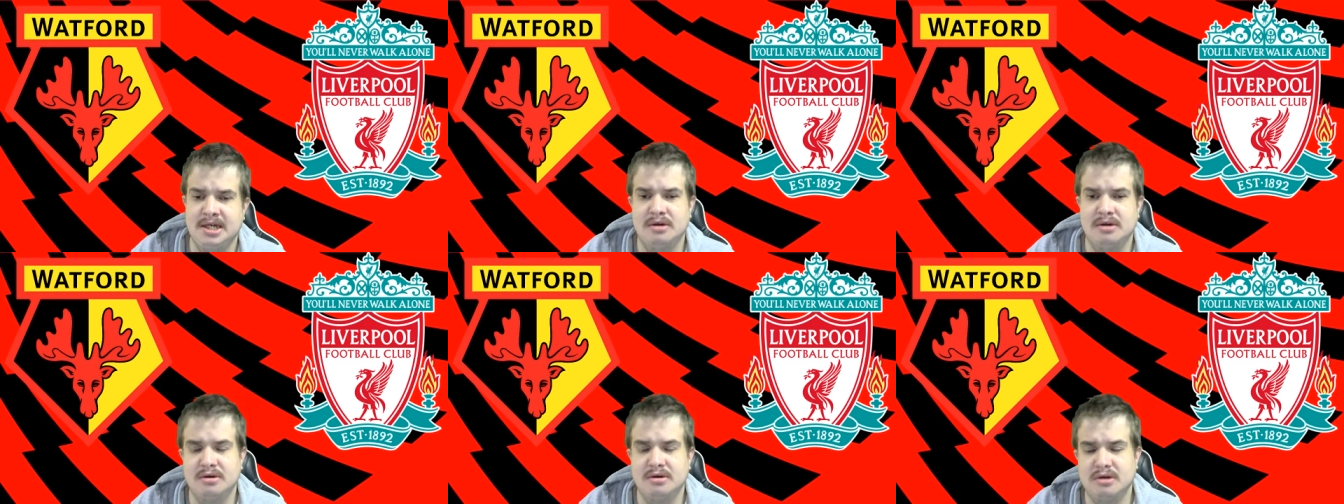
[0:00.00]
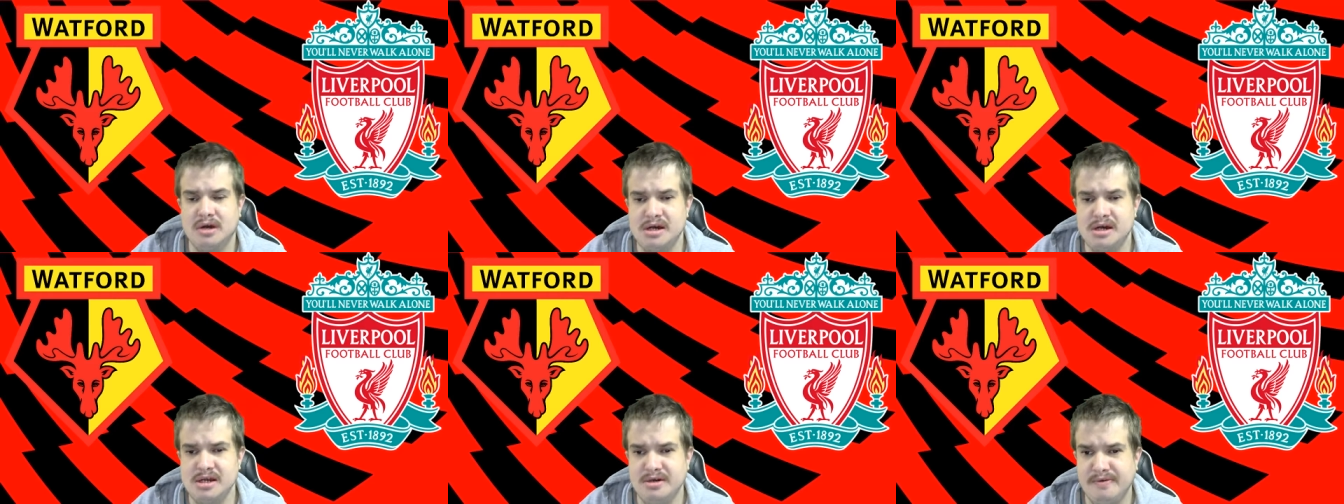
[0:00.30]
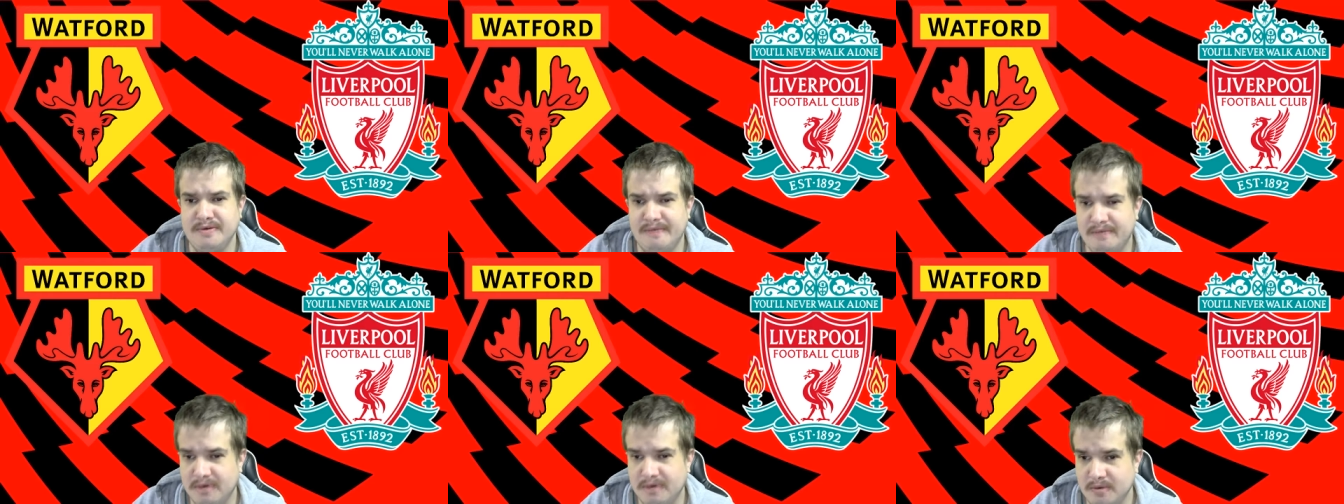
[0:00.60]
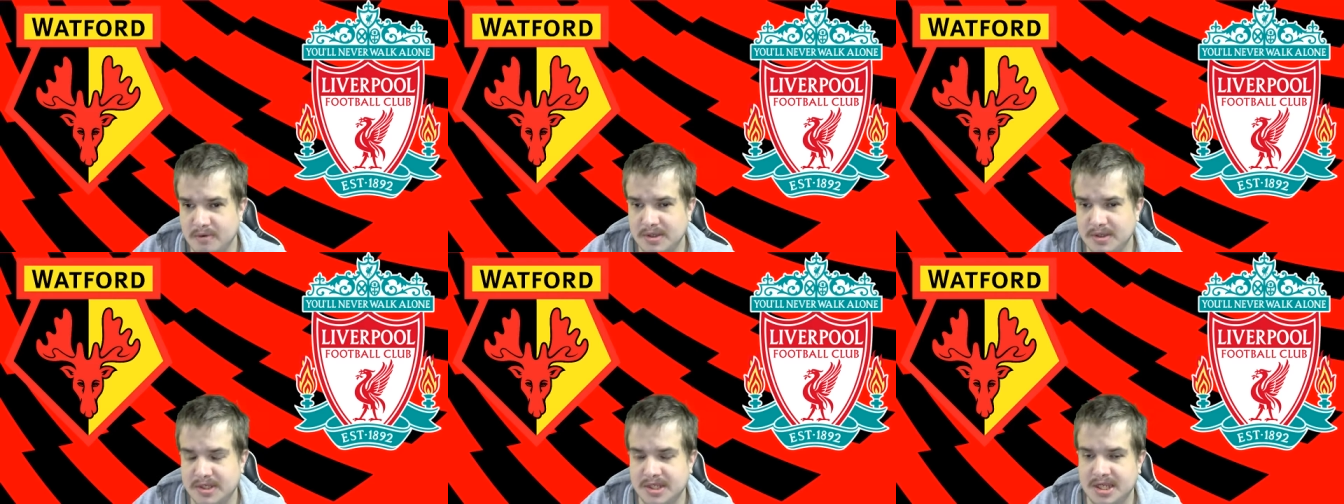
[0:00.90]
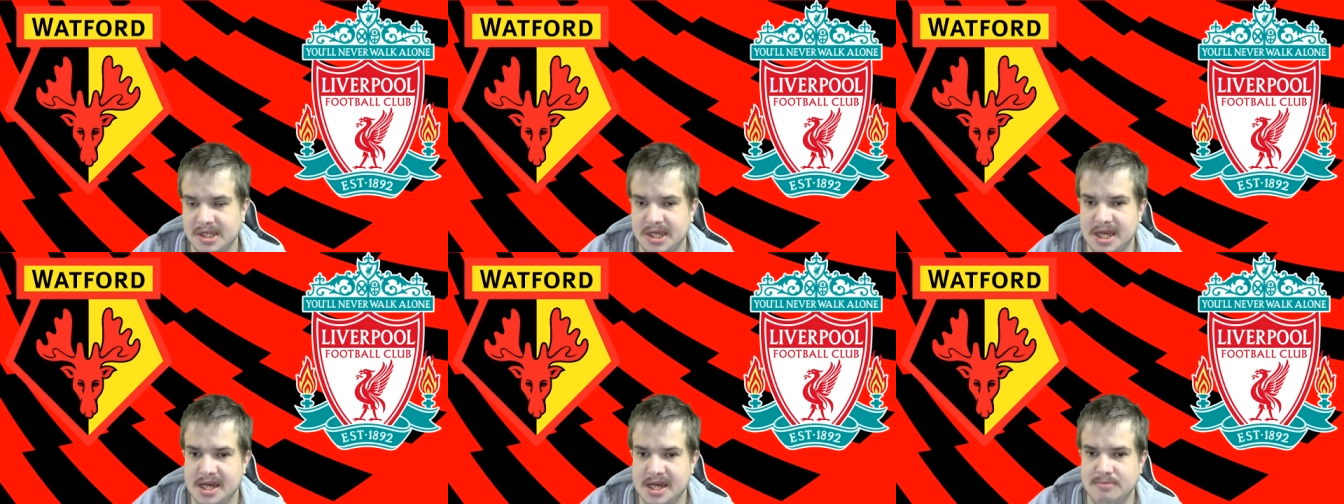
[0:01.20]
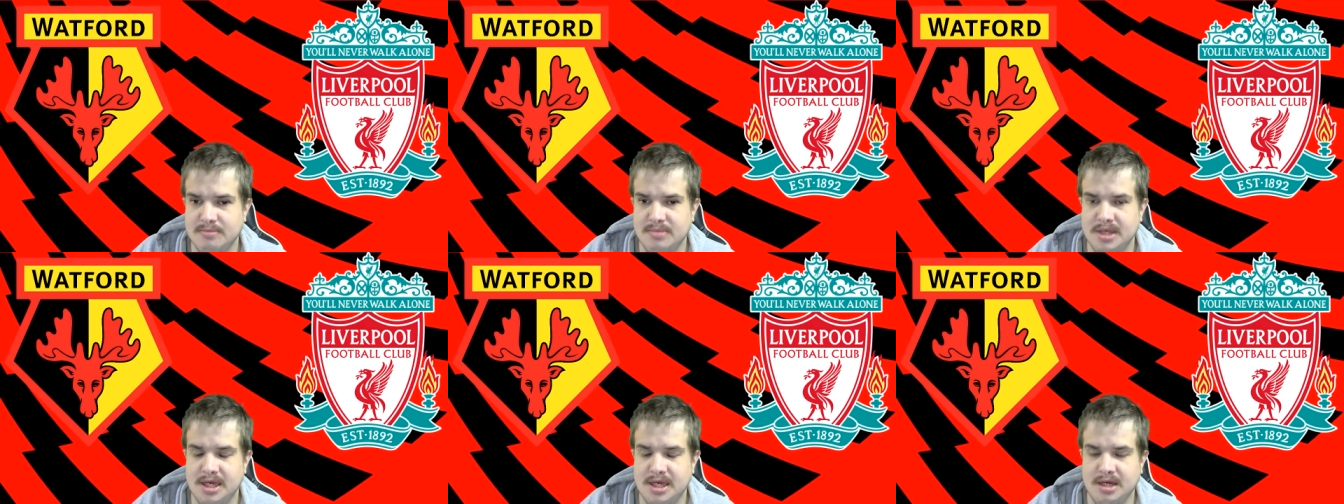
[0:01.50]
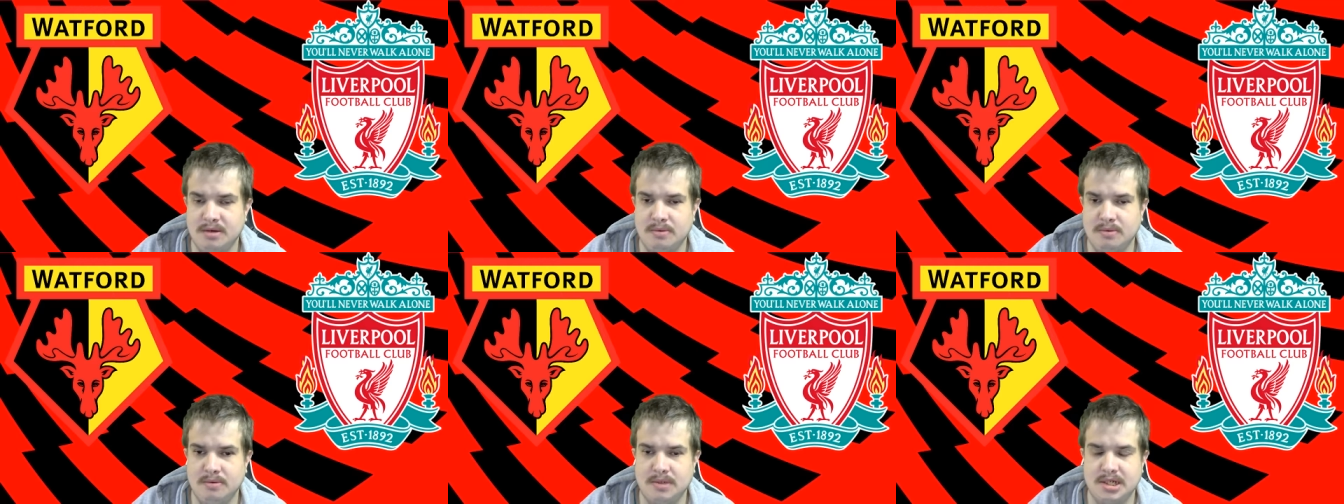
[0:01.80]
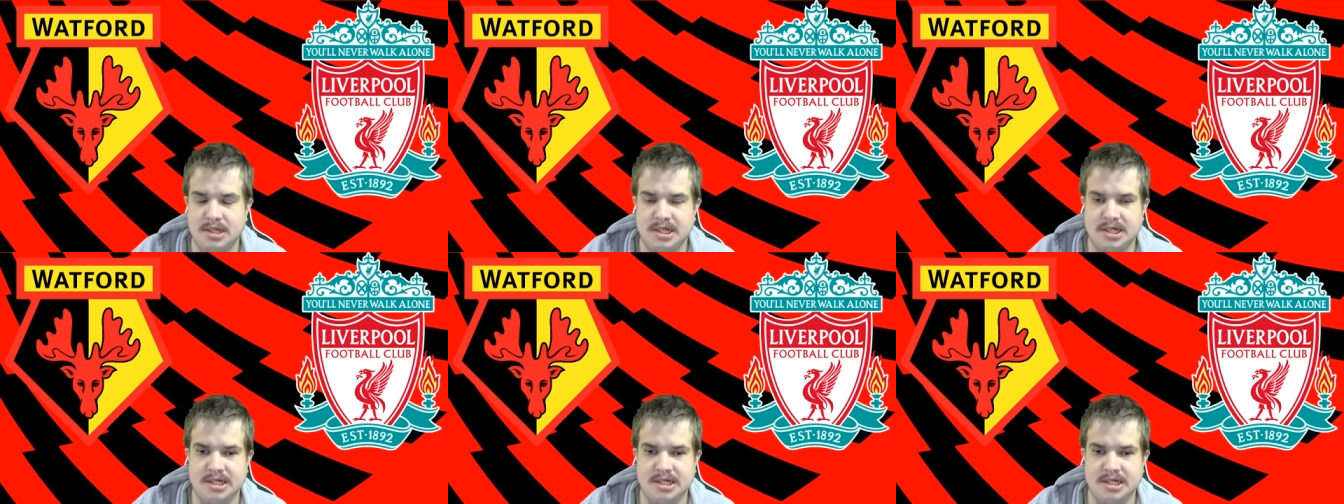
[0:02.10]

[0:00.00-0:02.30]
Going forward to the game now,